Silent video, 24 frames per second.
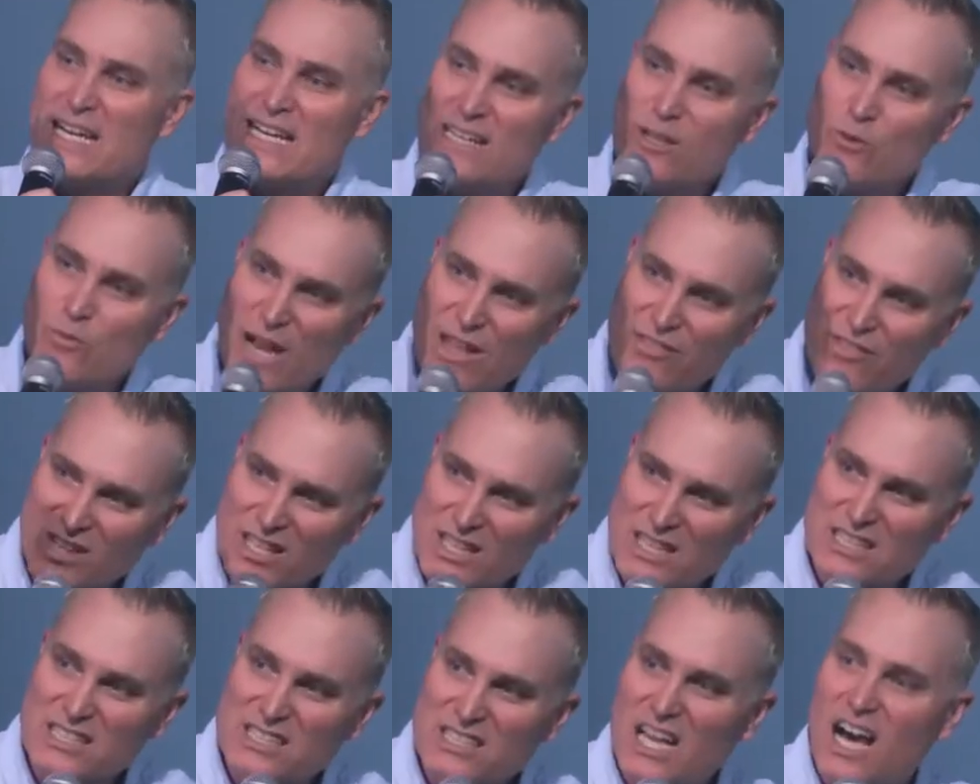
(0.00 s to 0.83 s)
But anyway,
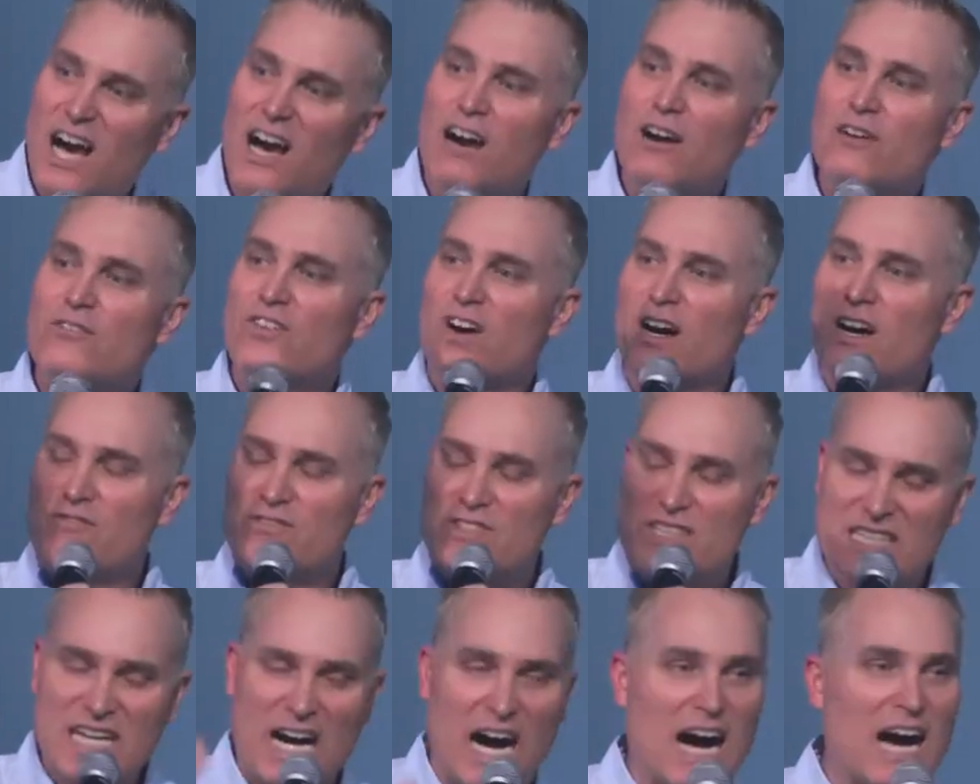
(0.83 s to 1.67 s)
the love
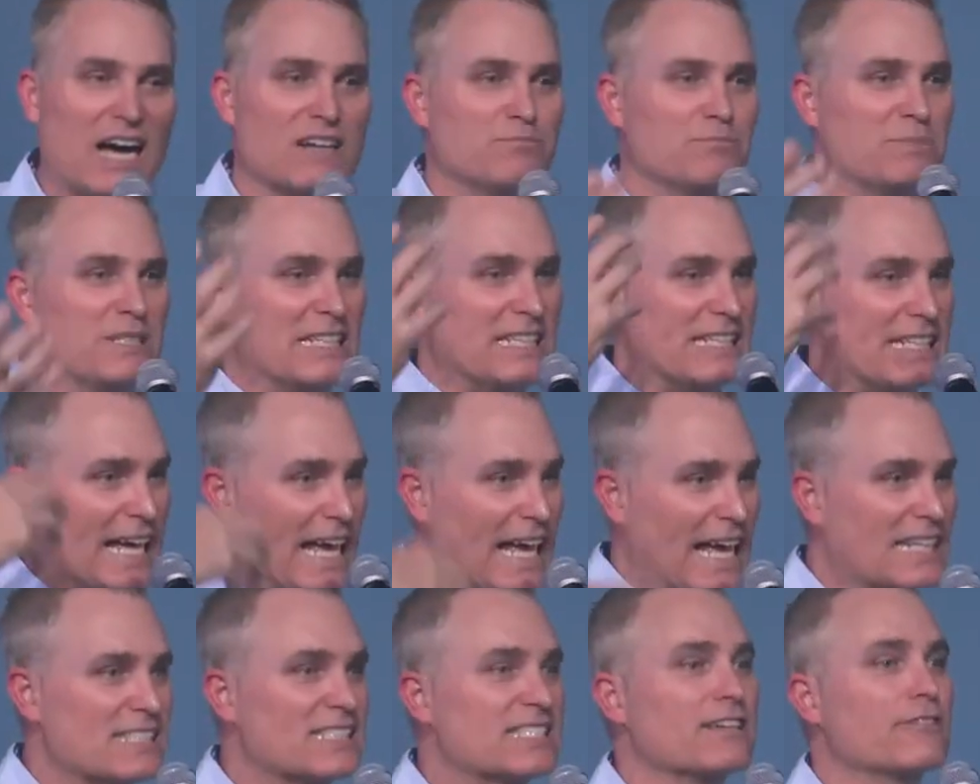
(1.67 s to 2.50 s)
of God
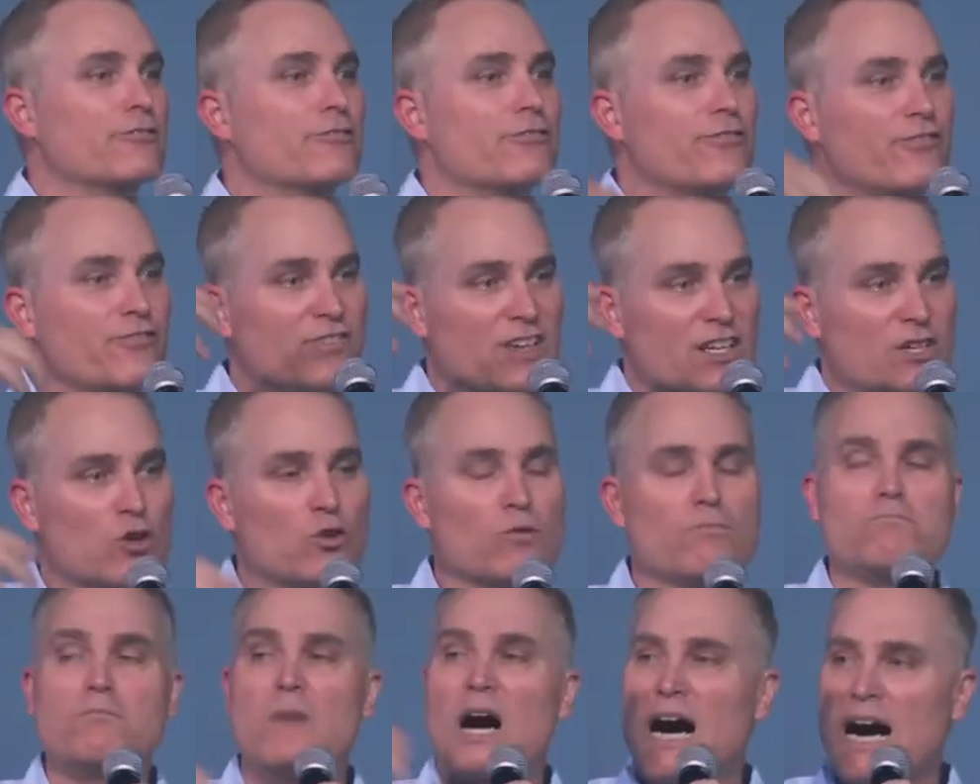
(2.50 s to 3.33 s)
began to
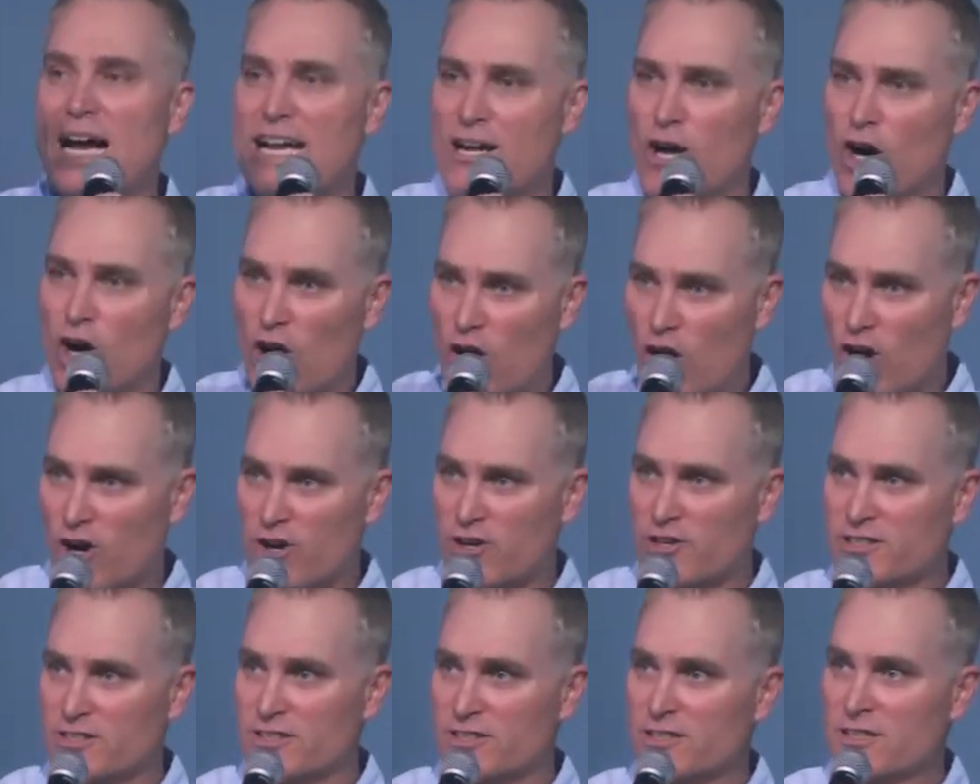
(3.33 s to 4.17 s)
fill my
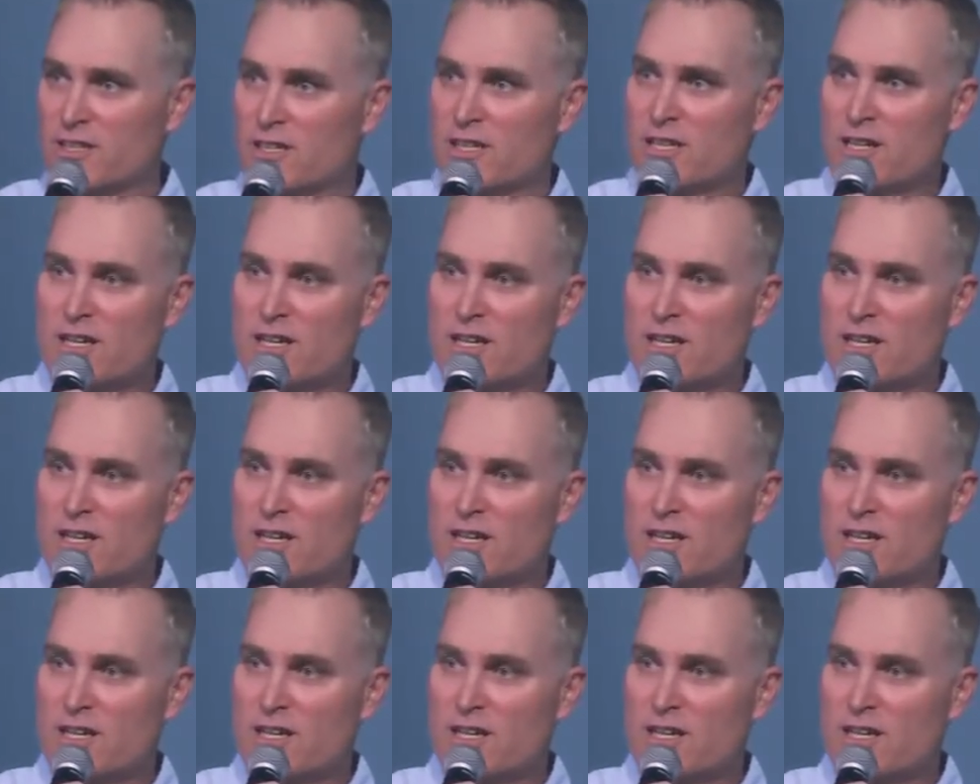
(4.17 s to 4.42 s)
heart